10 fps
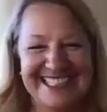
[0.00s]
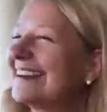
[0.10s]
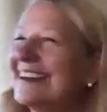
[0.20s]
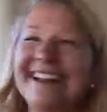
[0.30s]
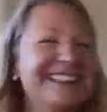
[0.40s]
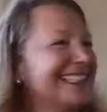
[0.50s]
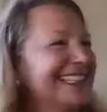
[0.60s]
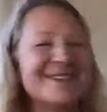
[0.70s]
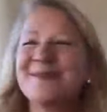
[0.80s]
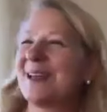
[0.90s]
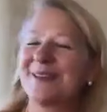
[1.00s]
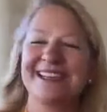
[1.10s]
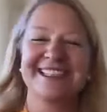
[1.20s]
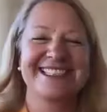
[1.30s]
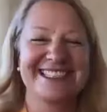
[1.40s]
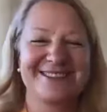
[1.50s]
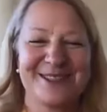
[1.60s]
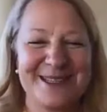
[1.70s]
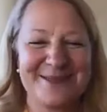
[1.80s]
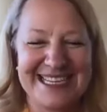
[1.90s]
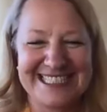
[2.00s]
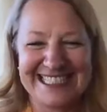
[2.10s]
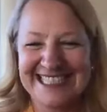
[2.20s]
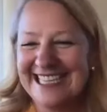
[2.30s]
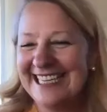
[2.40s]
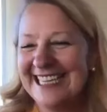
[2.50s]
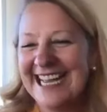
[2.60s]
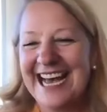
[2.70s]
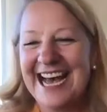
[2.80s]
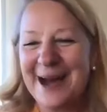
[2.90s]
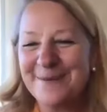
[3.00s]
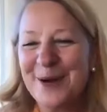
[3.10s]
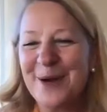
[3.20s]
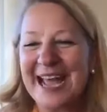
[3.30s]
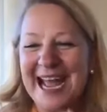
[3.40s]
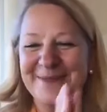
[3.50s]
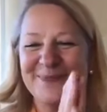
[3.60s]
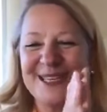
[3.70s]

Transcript: it all done. I mean, yeah. It's really amazing.